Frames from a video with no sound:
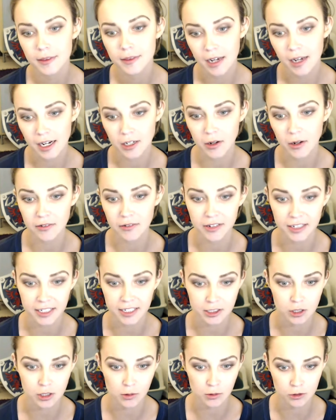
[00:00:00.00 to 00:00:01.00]
I know I feel like a
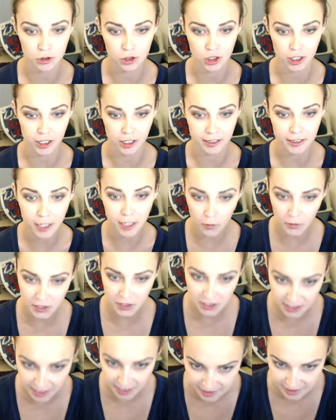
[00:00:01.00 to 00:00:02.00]
total jerk. No, it
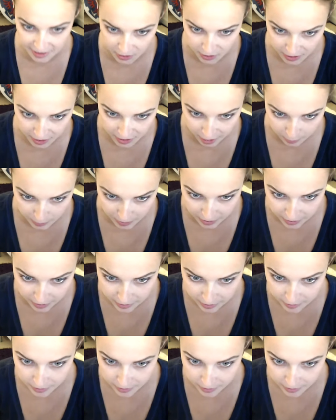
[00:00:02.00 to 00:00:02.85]
says they can hear me.